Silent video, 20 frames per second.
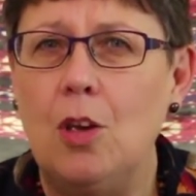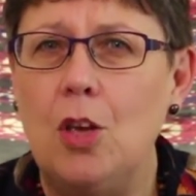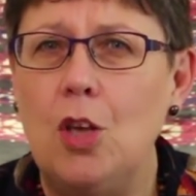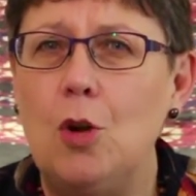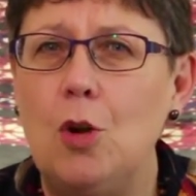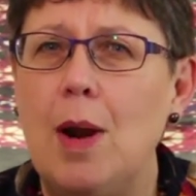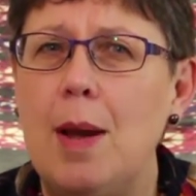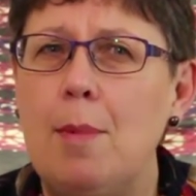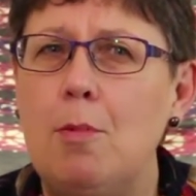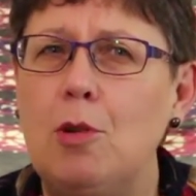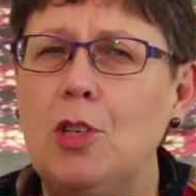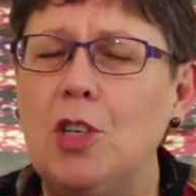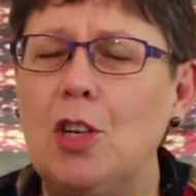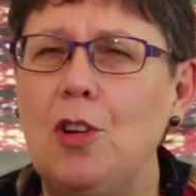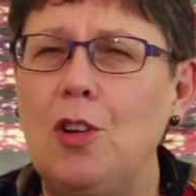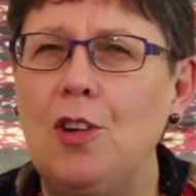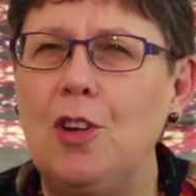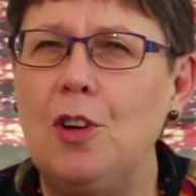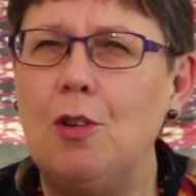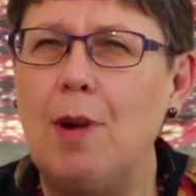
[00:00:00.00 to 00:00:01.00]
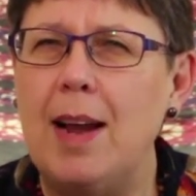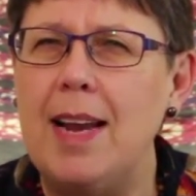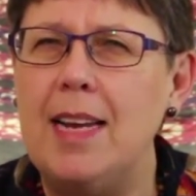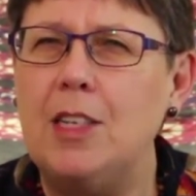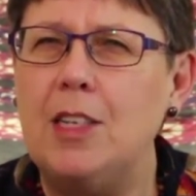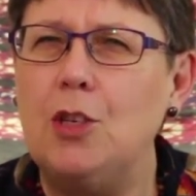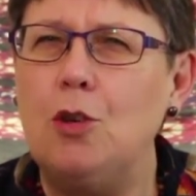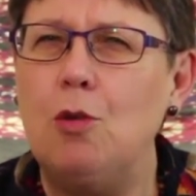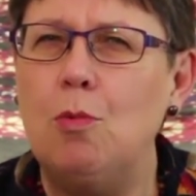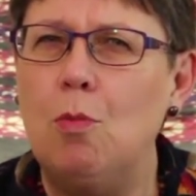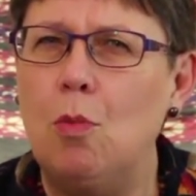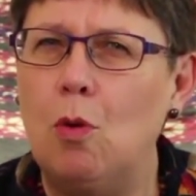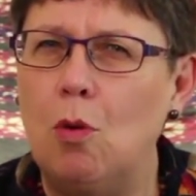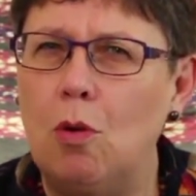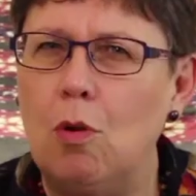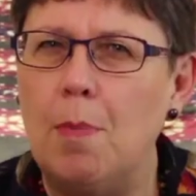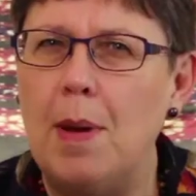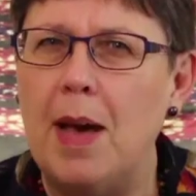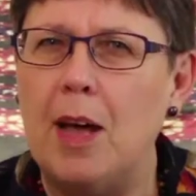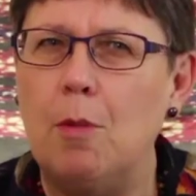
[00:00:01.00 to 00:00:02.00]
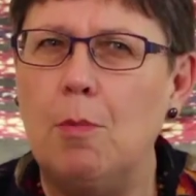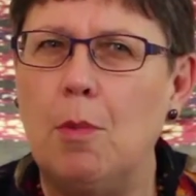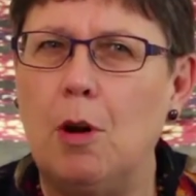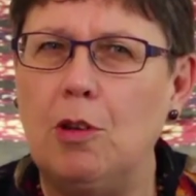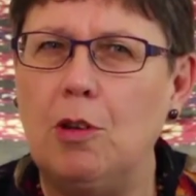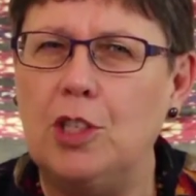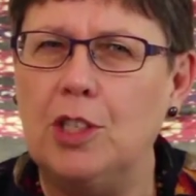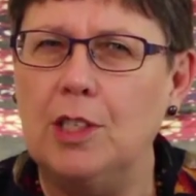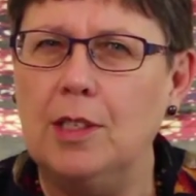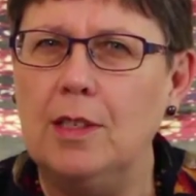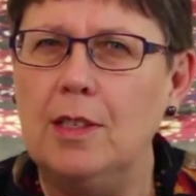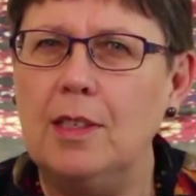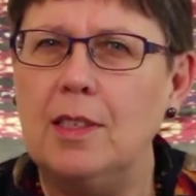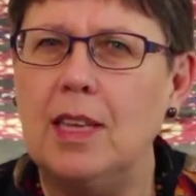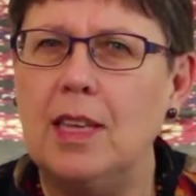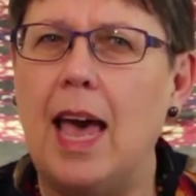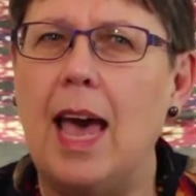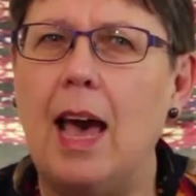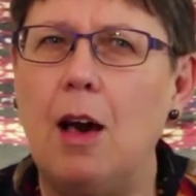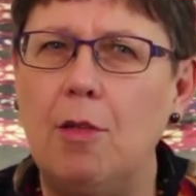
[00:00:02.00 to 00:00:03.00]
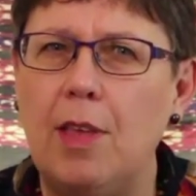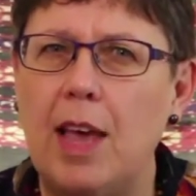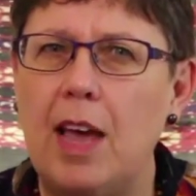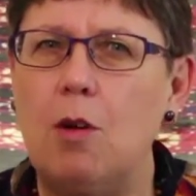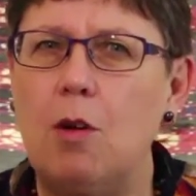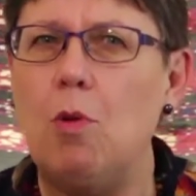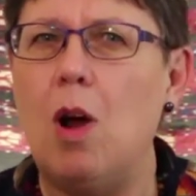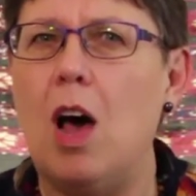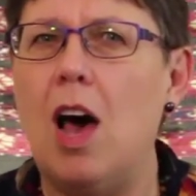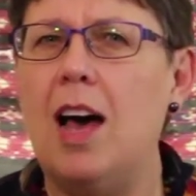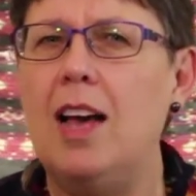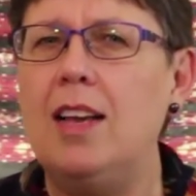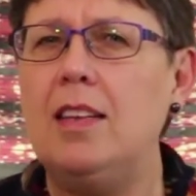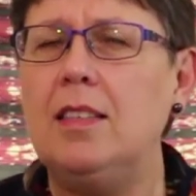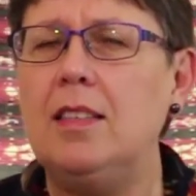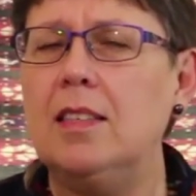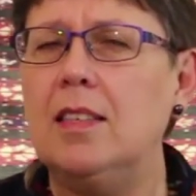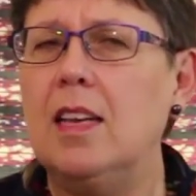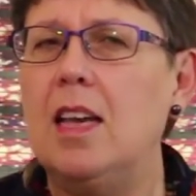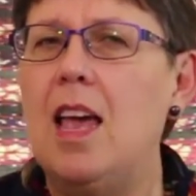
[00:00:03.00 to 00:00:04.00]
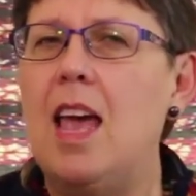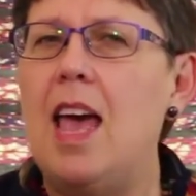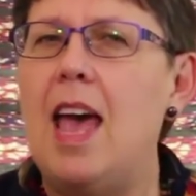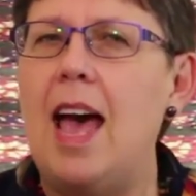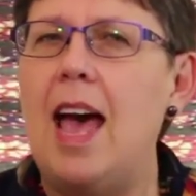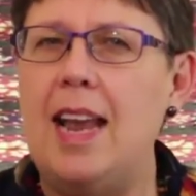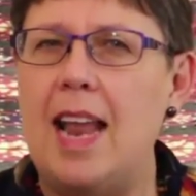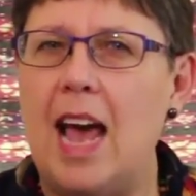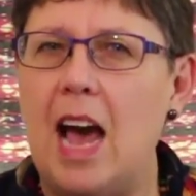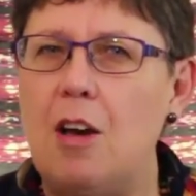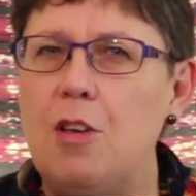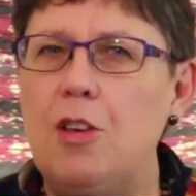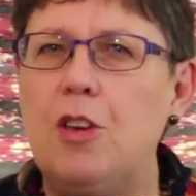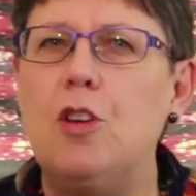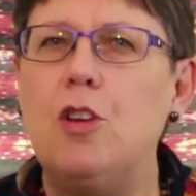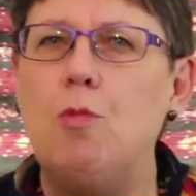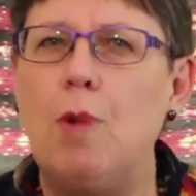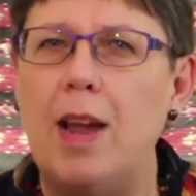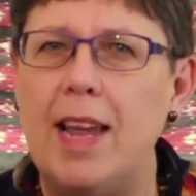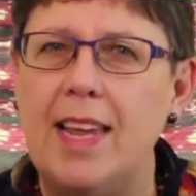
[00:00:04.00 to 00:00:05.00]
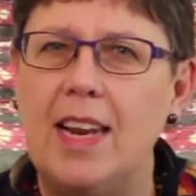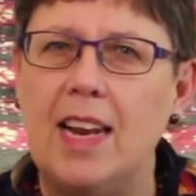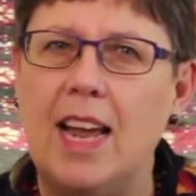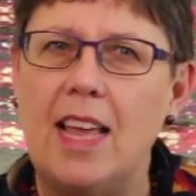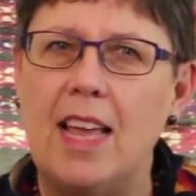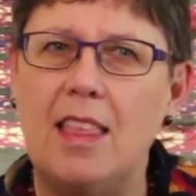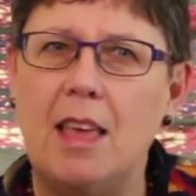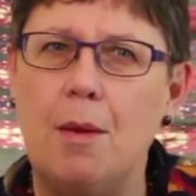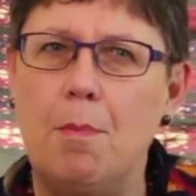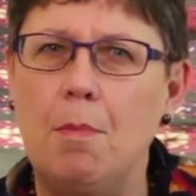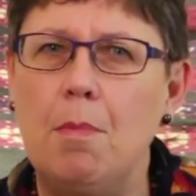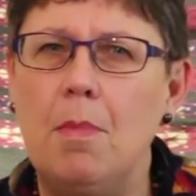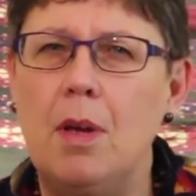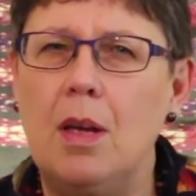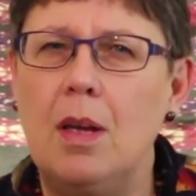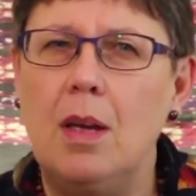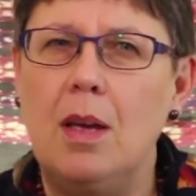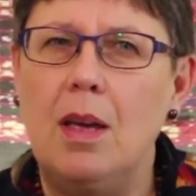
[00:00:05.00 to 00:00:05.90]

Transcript: You're able to learn a great deal more about emotions, how they arise and how you can regulate them